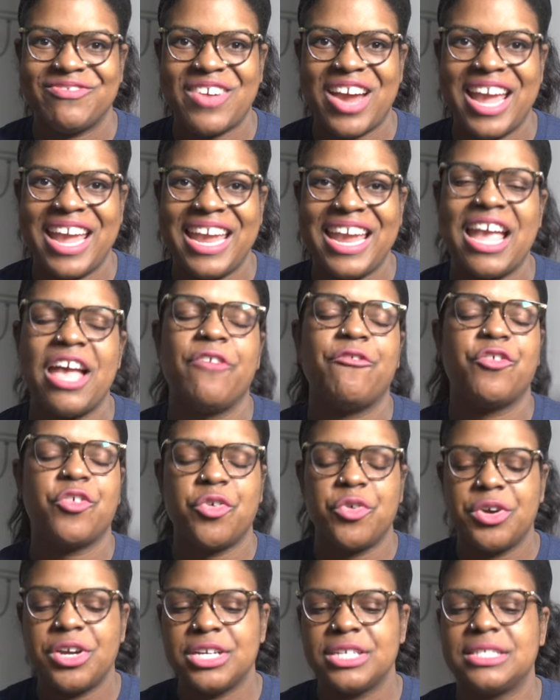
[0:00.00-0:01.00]
right? Of
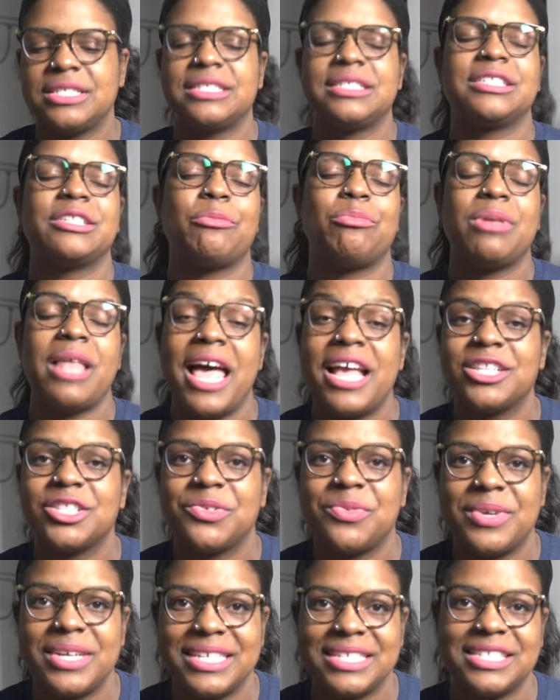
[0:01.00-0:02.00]
course, the plot
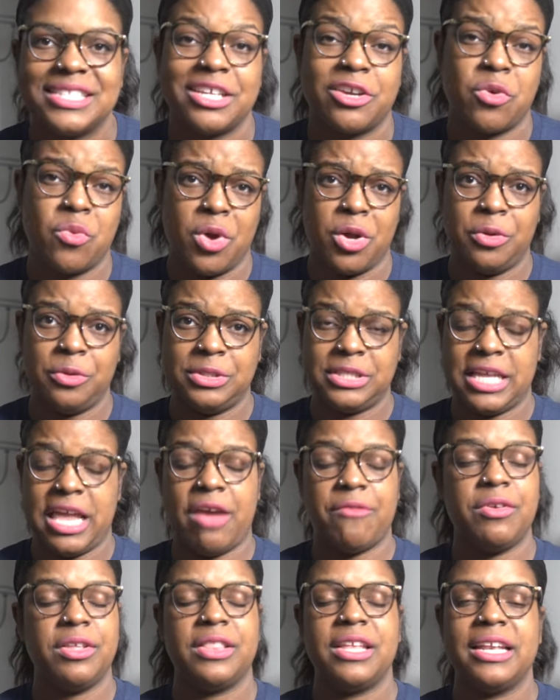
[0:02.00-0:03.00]
twist, the quotes,
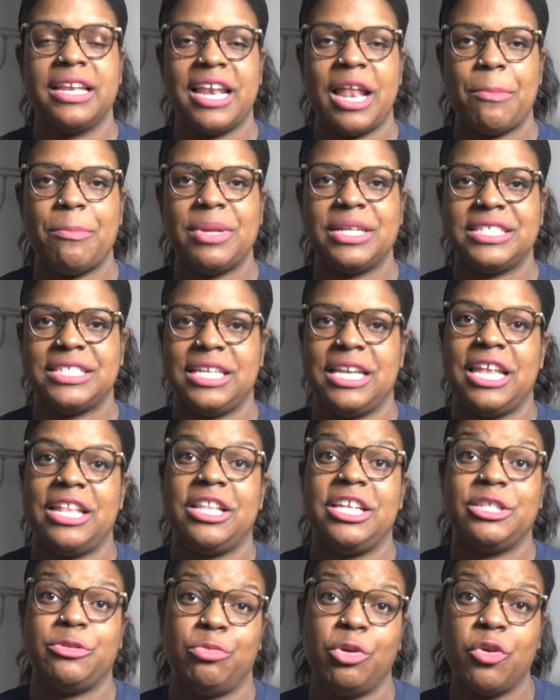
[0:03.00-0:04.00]
everything that I mentioned in
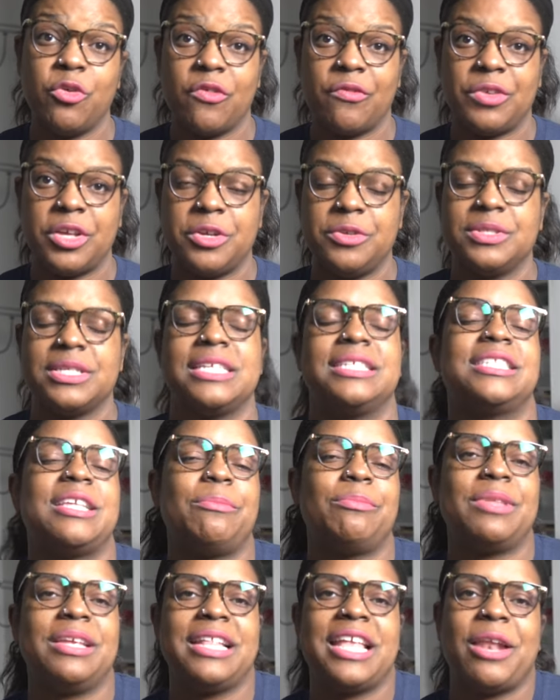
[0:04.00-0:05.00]
these book reviews is
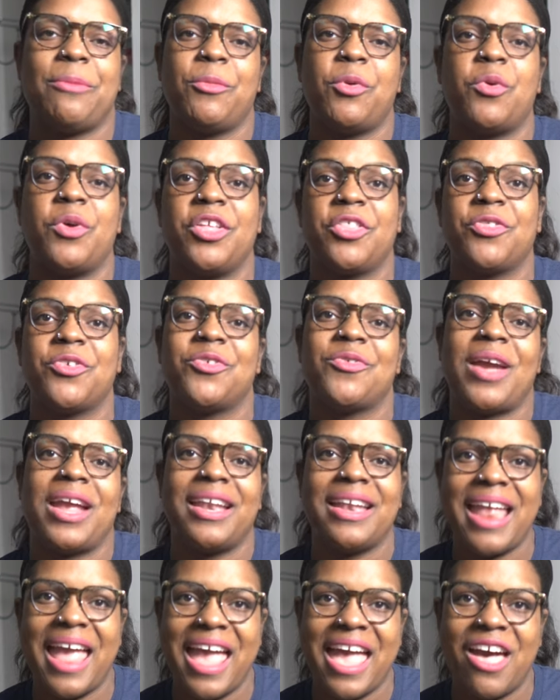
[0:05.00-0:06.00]
something that I'm going through right
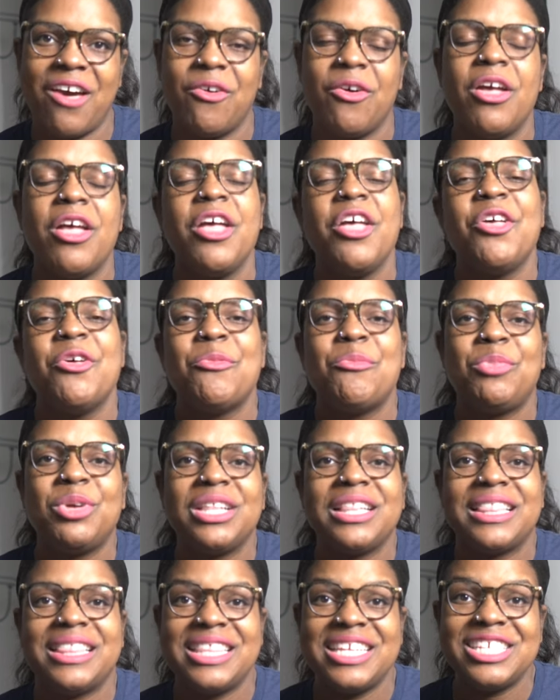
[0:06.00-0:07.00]
now.
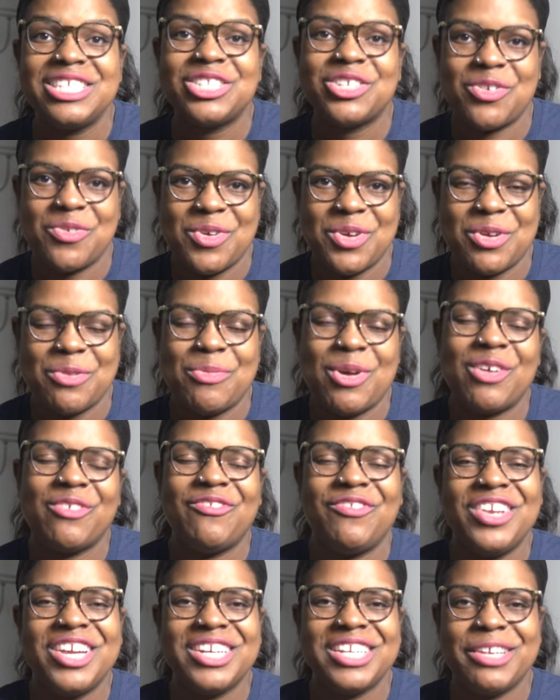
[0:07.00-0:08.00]
But this quote about
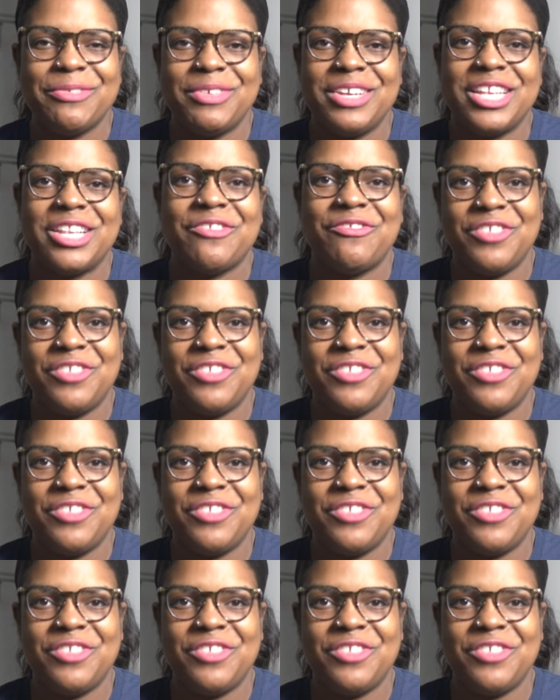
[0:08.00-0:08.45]
fear living in the